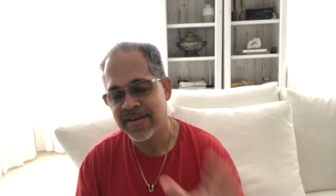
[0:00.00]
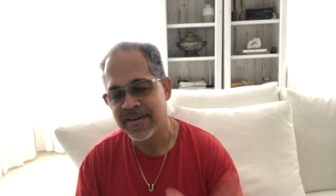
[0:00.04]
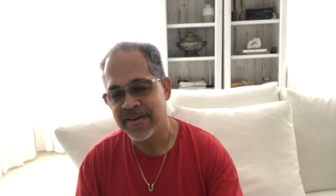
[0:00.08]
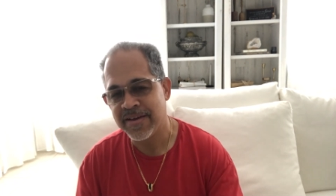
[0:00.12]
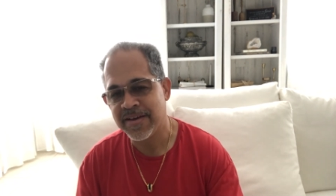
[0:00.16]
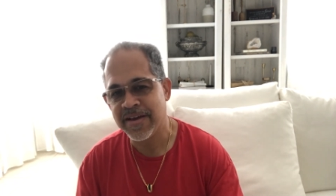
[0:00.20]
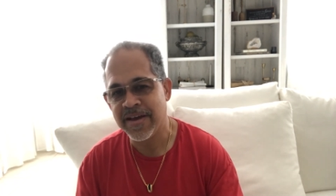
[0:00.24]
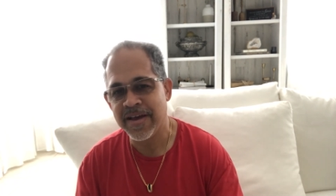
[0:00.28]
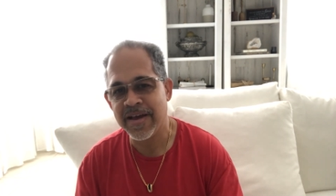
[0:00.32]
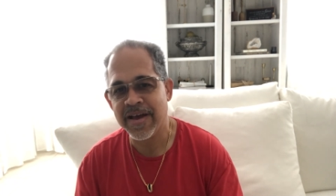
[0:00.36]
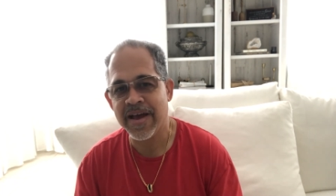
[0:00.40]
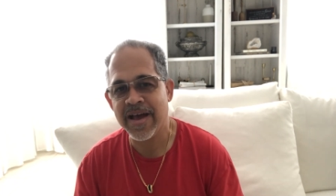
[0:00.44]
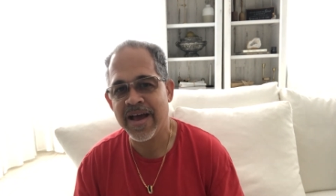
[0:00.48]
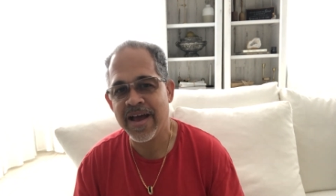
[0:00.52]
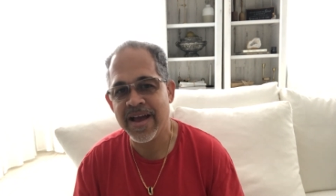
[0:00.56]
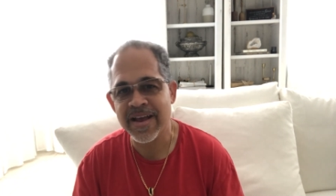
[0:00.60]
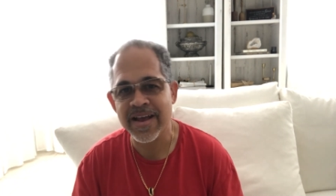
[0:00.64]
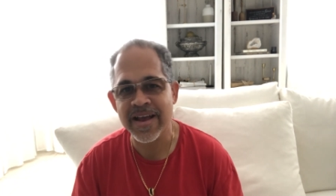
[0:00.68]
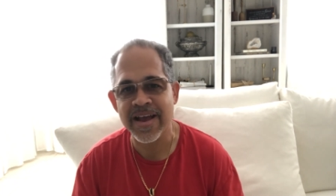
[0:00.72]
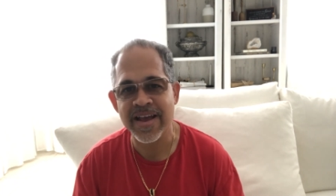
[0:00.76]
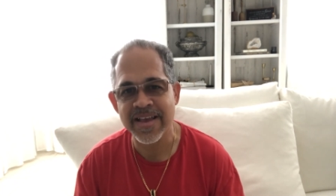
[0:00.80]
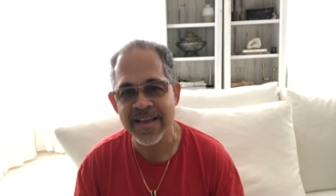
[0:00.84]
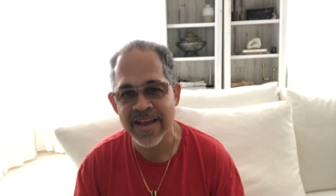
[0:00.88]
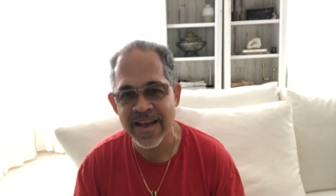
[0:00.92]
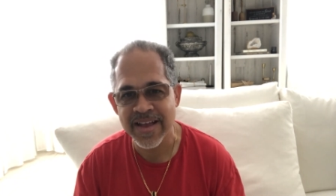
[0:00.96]
I
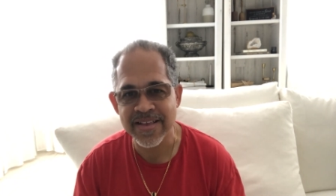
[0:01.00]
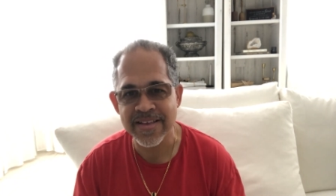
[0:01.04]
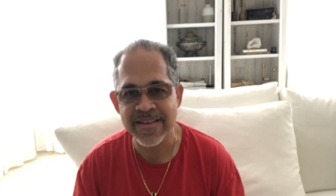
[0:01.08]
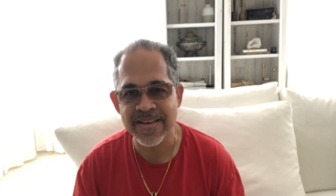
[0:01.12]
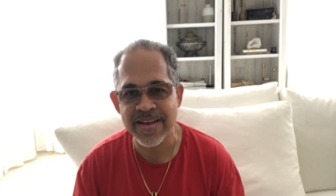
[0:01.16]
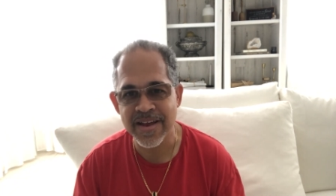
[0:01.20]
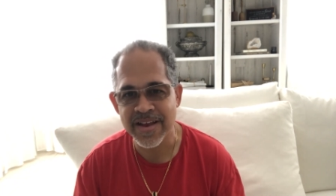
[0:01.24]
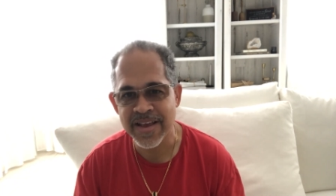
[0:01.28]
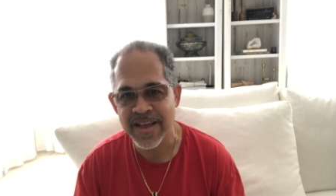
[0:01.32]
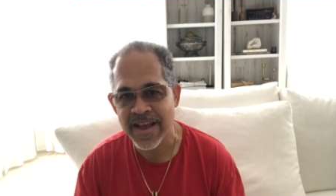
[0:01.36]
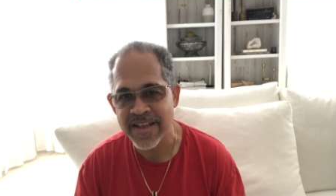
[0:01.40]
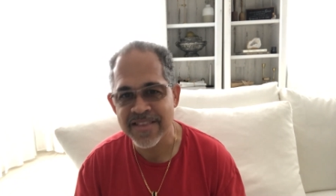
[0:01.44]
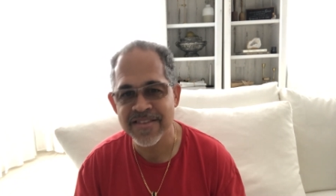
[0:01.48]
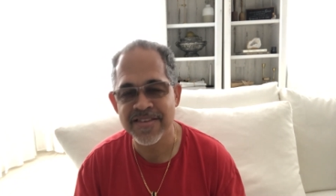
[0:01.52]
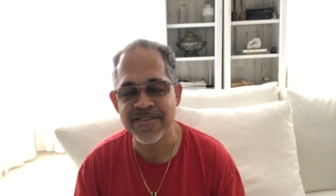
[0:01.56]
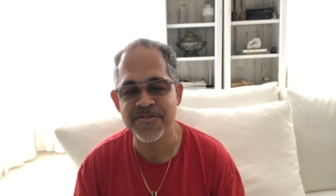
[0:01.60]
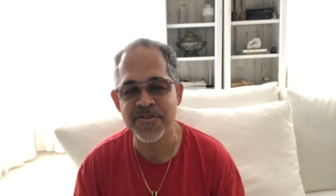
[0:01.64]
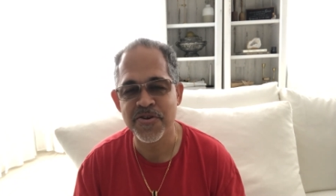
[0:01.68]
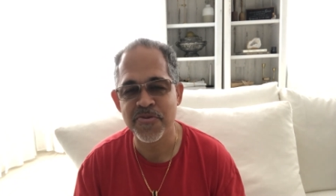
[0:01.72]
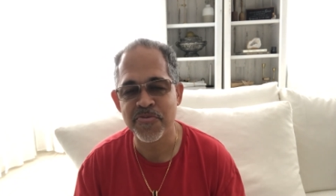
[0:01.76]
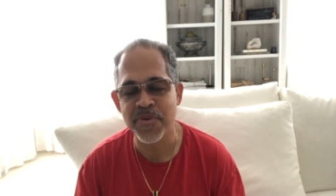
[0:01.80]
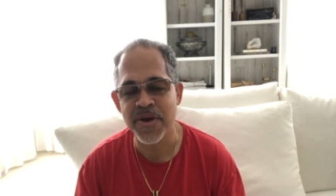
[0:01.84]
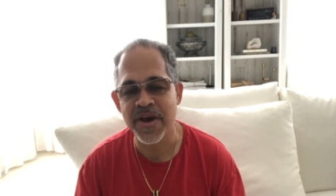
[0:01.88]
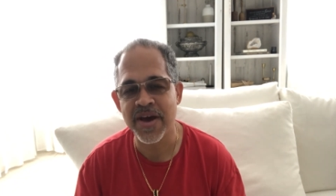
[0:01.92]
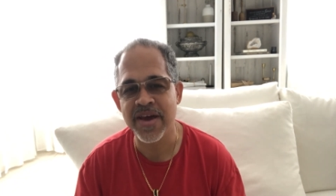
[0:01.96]
got to
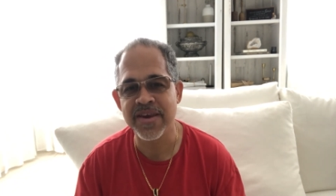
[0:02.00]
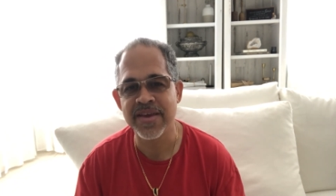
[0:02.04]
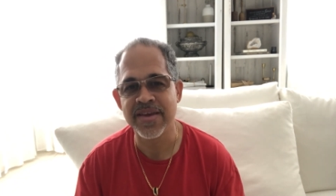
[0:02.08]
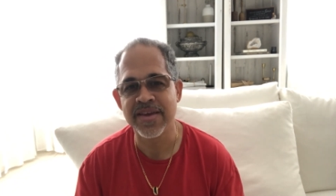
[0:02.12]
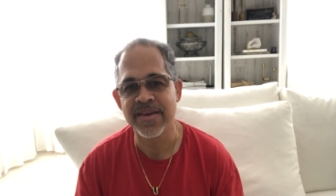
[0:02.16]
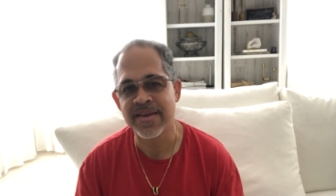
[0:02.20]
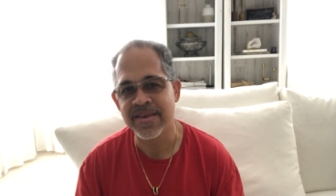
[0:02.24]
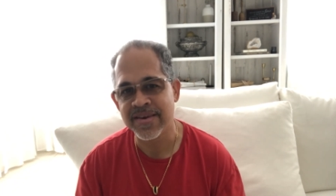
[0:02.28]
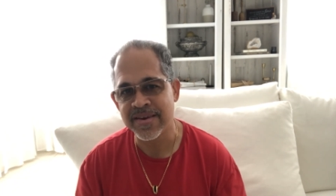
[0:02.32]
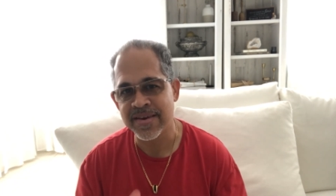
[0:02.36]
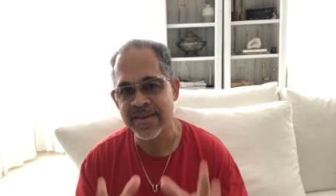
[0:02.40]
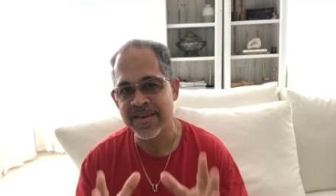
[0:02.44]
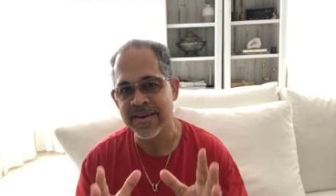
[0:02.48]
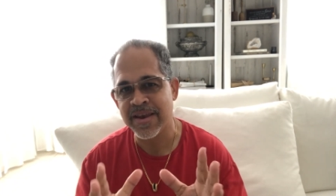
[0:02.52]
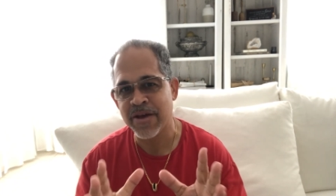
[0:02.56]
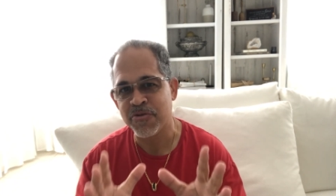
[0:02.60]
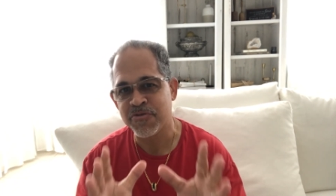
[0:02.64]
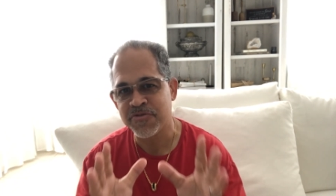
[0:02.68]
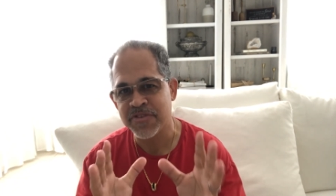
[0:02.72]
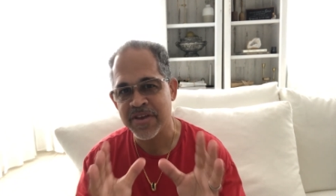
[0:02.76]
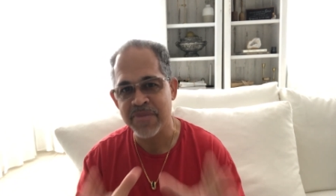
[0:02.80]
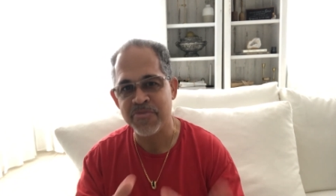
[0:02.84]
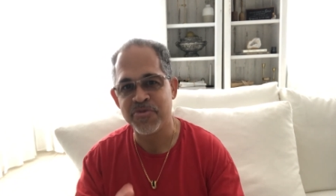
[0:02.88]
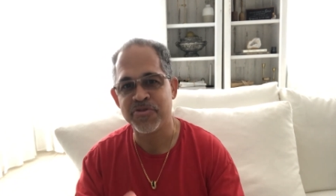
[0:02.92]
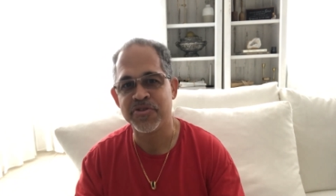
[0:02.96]
somebody and I was
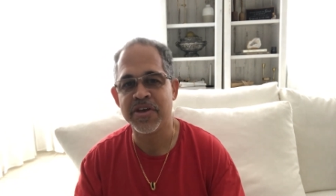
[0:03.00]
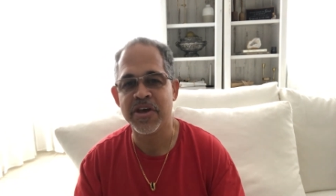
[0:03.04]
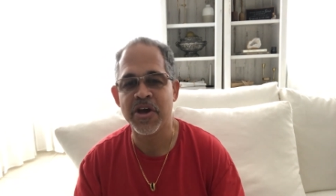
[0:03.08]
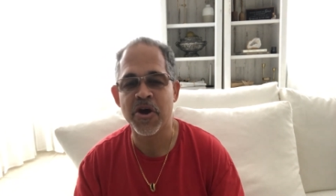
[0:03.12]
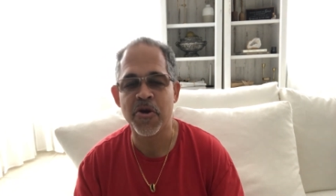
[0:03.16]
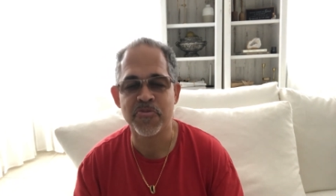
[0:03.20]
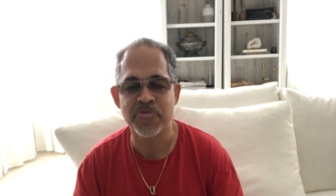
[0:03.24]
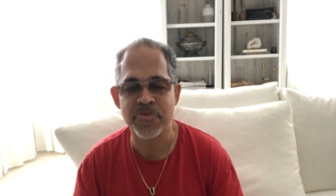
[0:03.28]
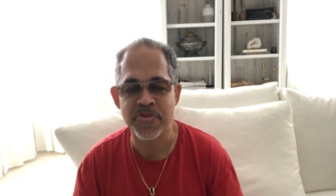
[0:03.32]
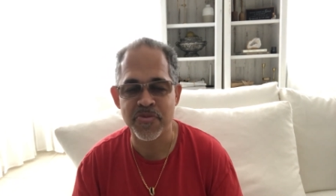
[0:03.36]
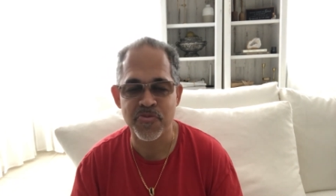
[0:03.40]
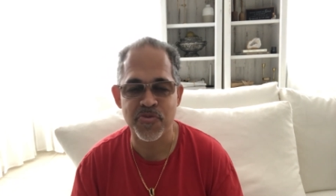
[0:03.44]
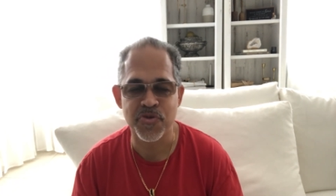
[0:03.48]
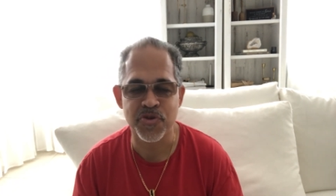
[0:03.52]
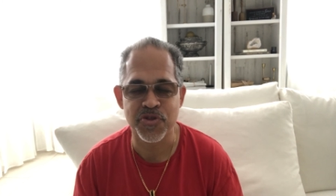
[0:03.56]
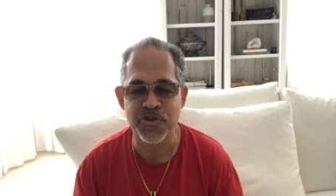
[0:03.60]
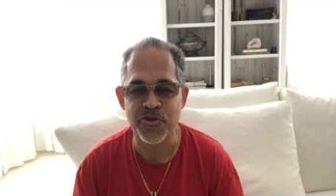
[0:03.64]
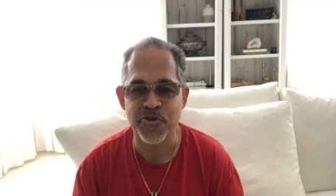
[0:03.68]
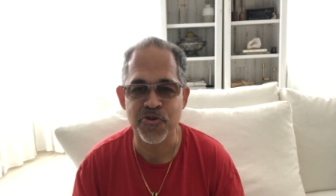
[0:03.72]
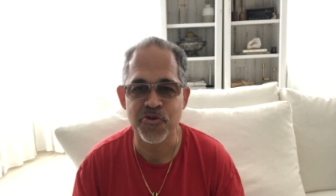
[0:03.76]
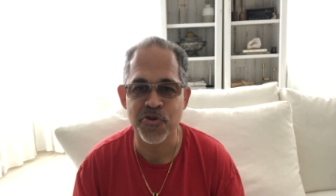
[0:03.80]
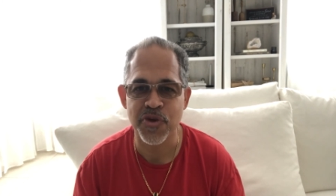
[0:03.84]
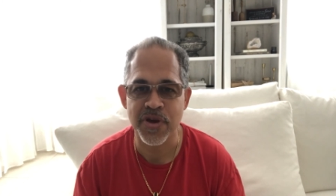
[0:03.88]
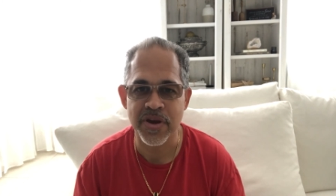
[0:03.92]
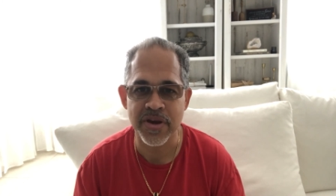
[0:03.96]
able to help them with their
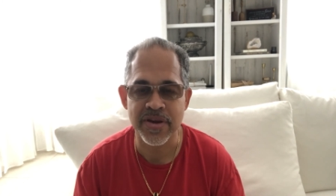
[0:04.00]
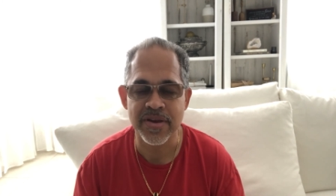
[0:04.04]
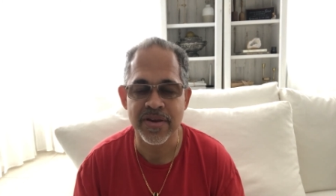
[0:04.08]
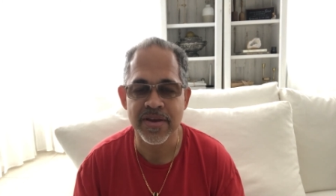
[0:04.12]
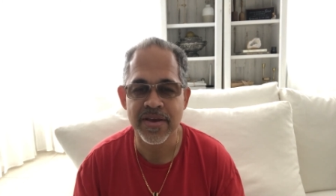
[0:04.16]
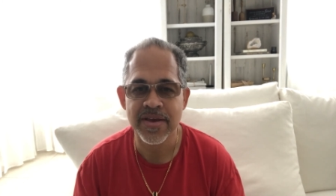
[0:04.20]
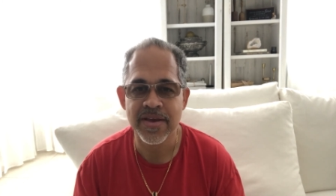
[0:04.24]
credit.